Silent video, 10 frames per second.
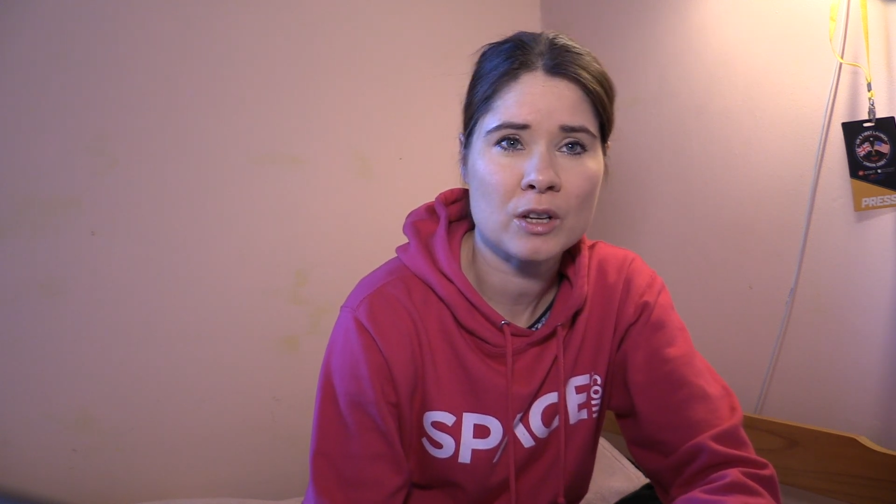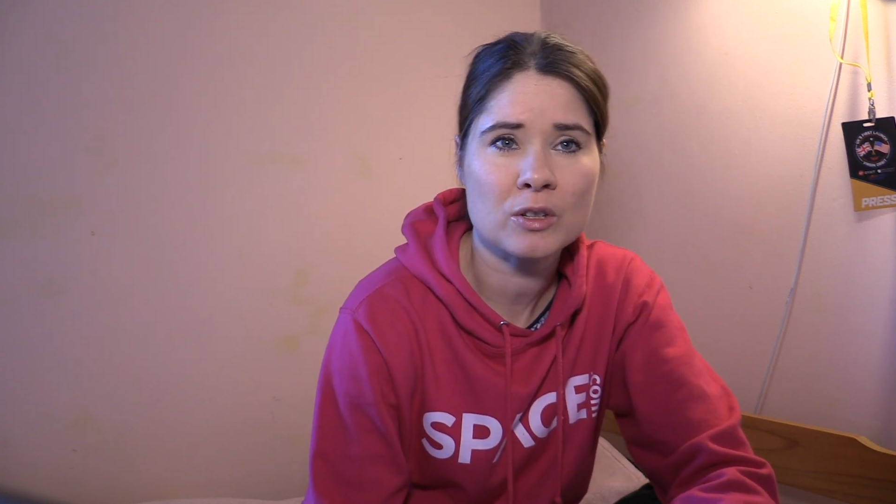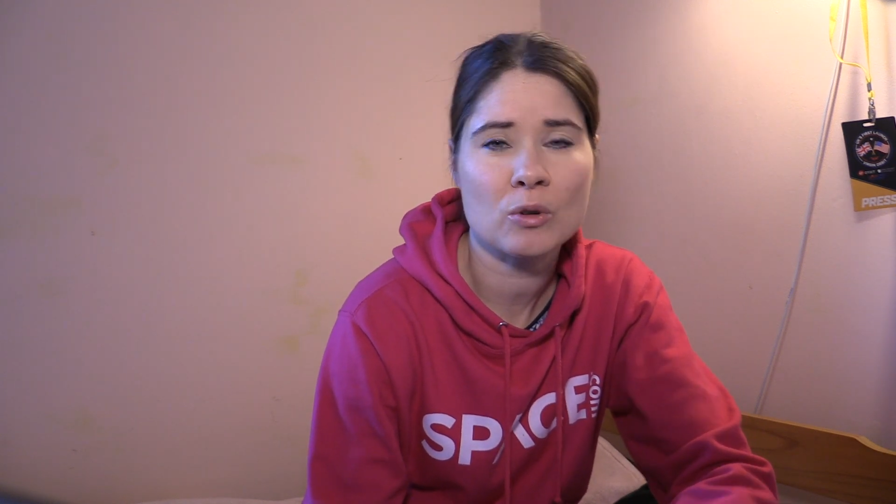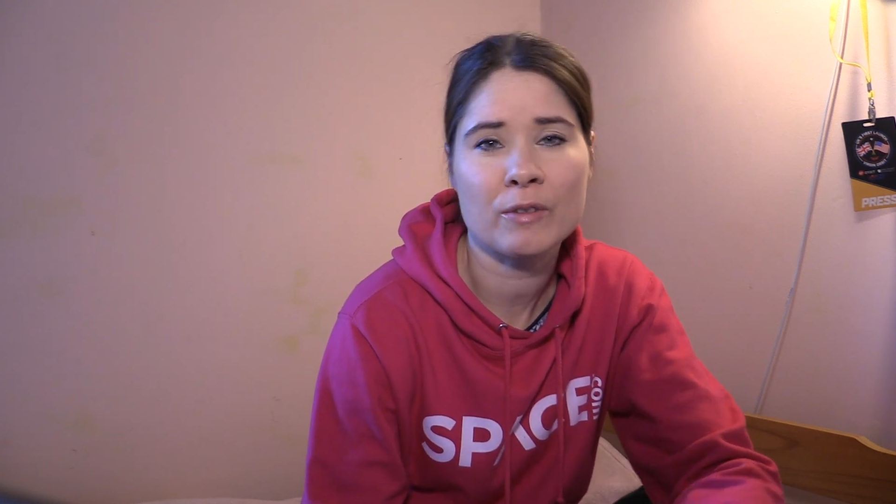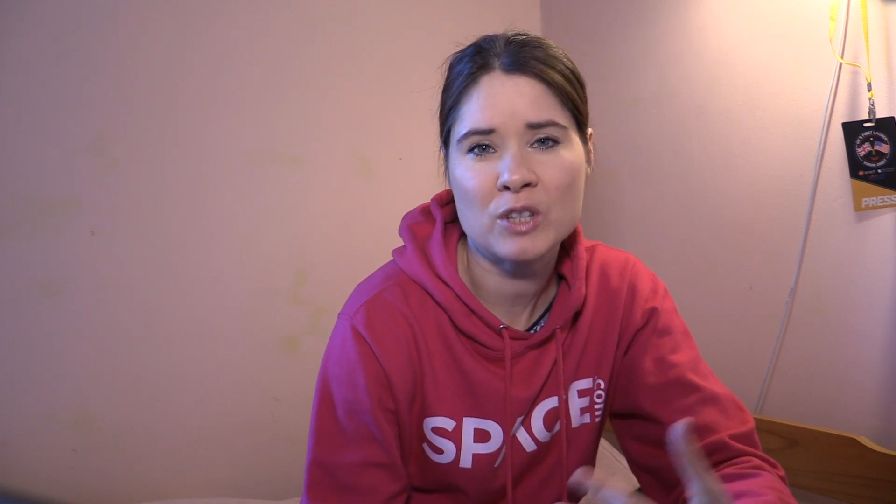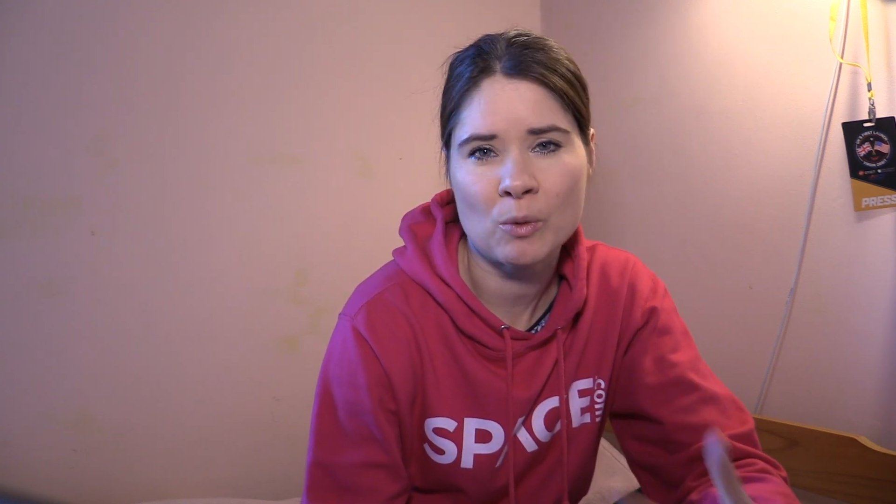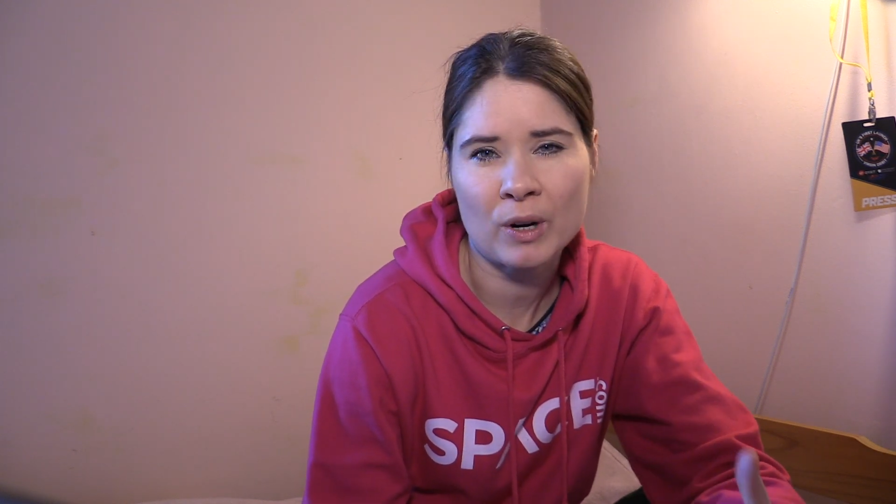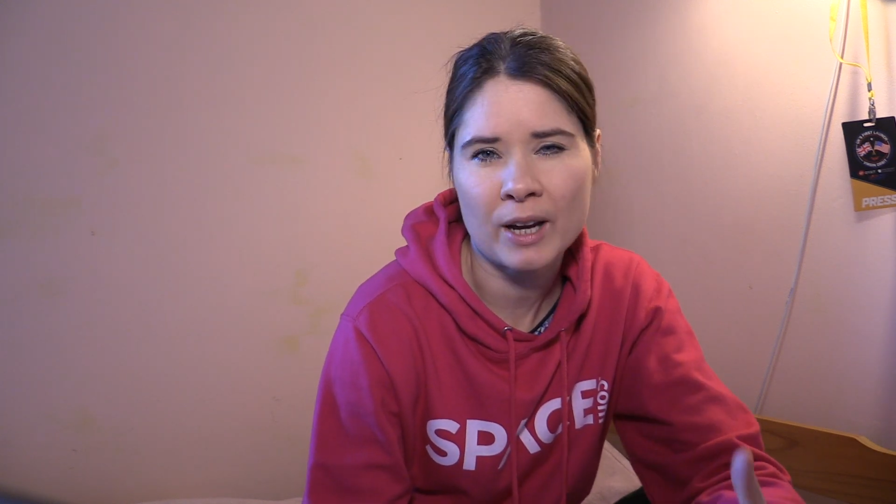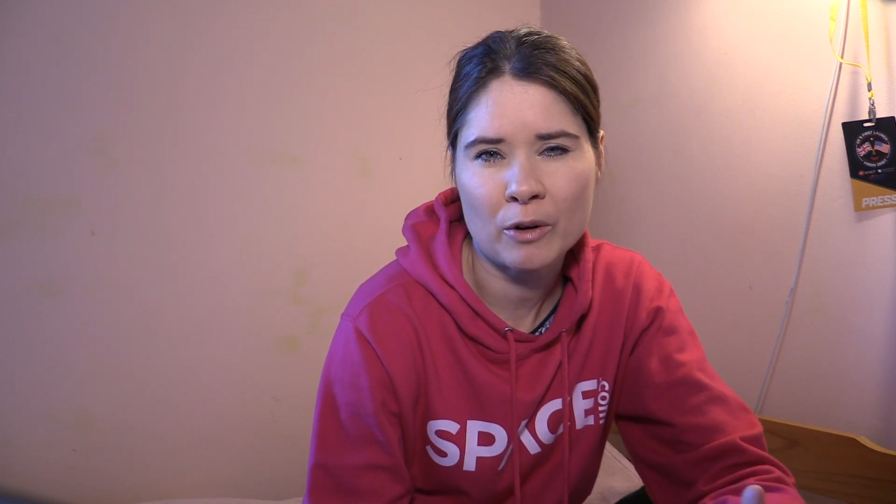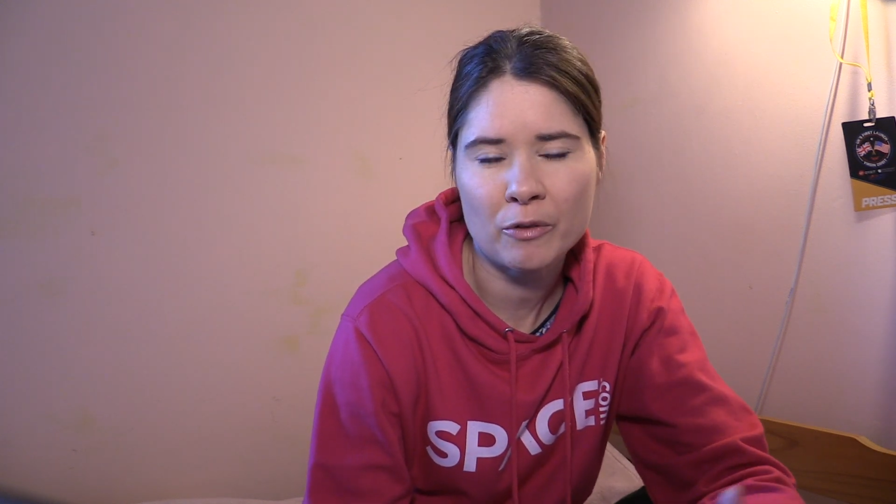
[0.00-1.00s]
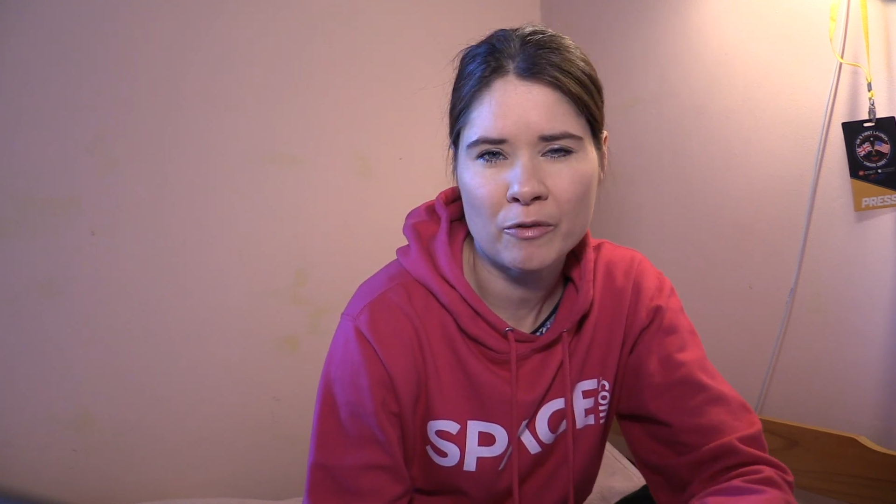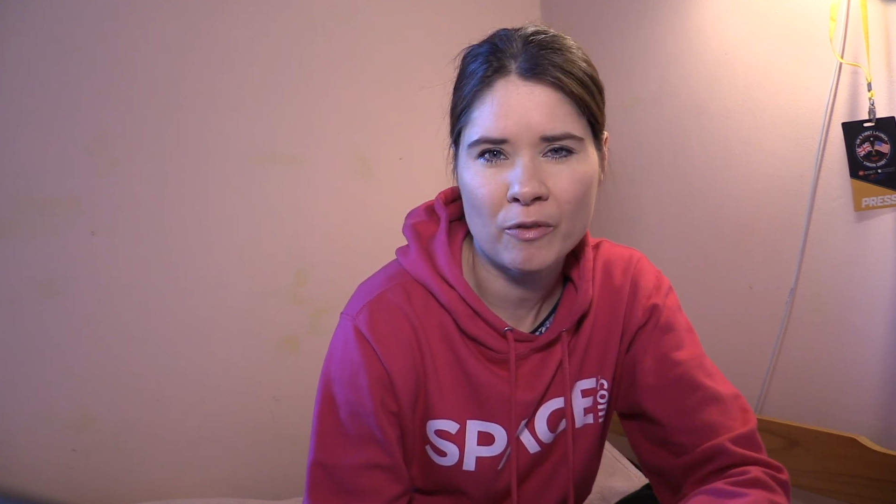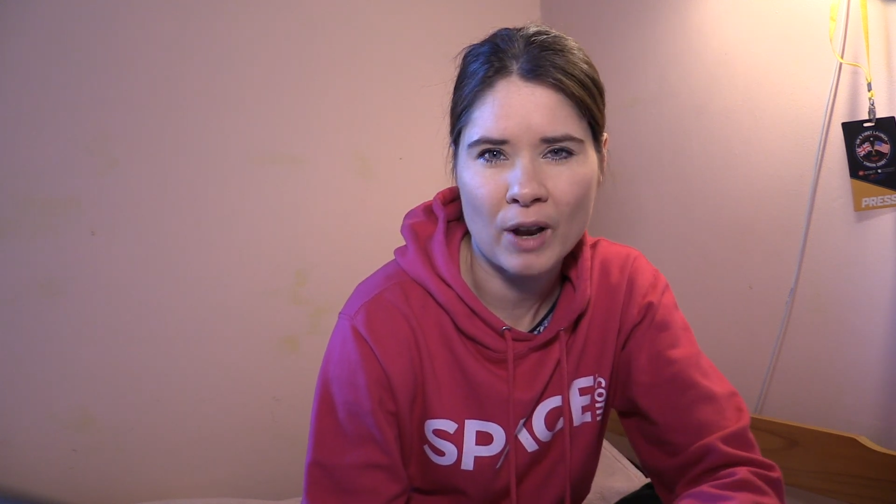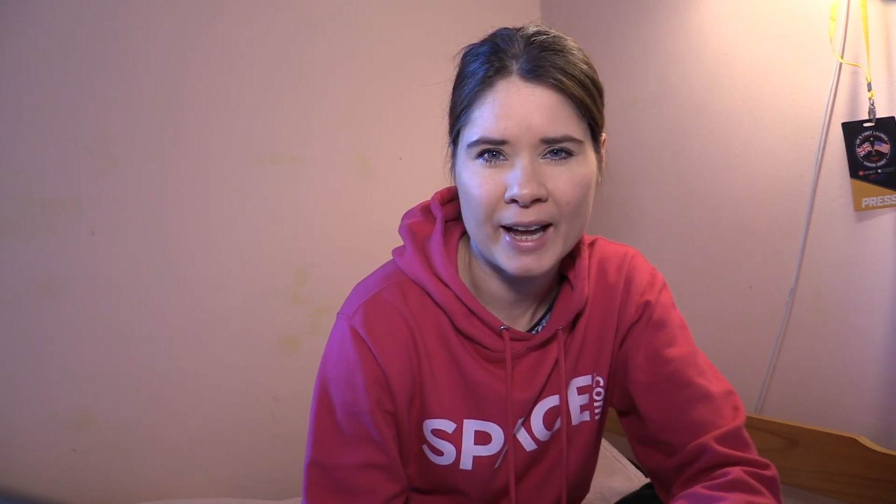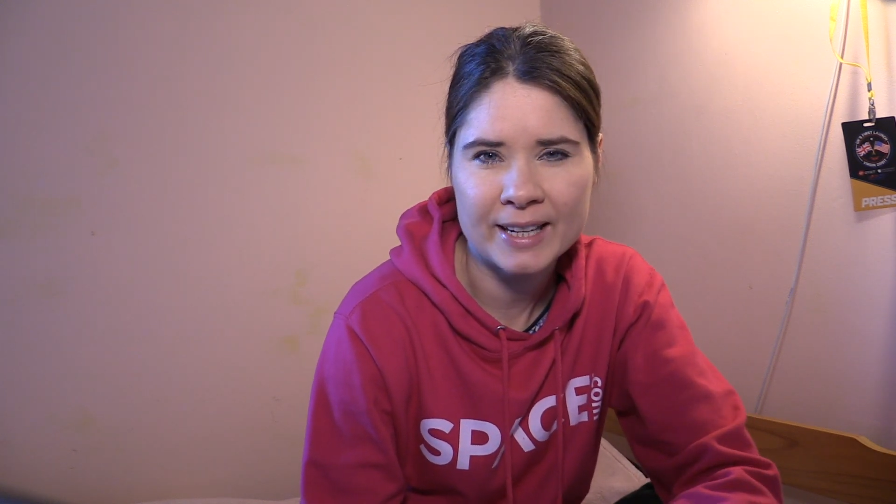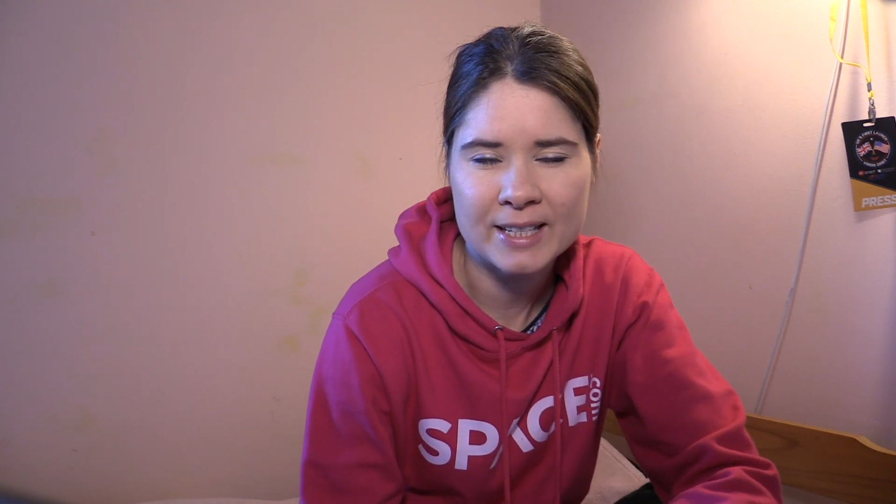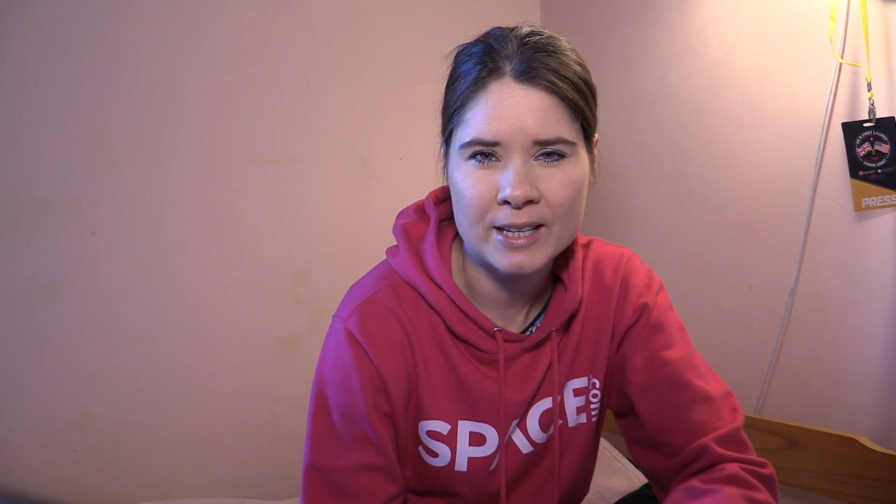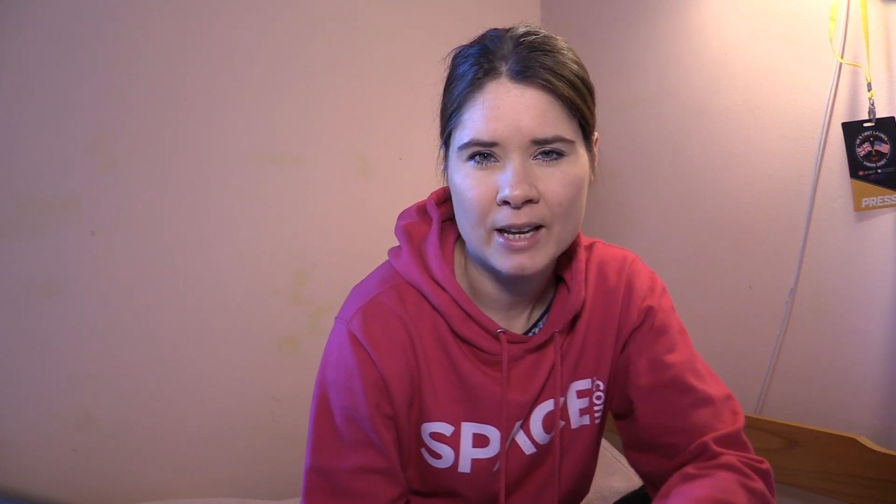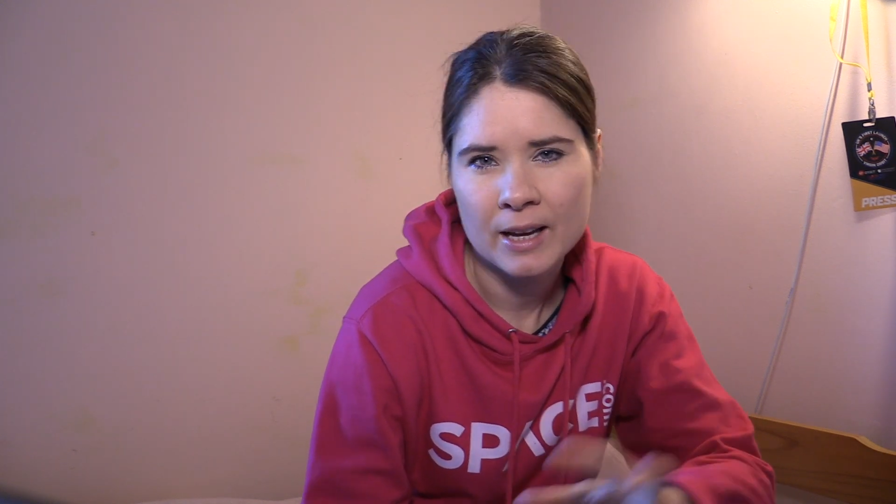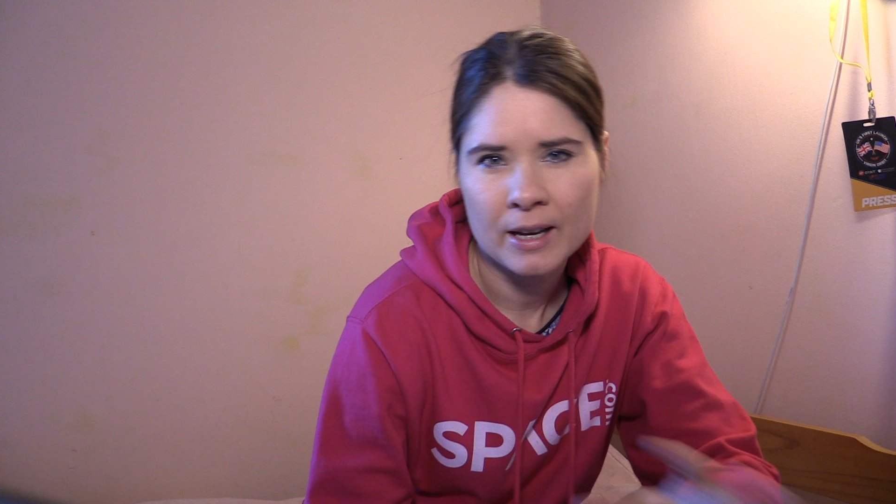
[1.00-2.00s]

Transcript: So if someone kind of flags,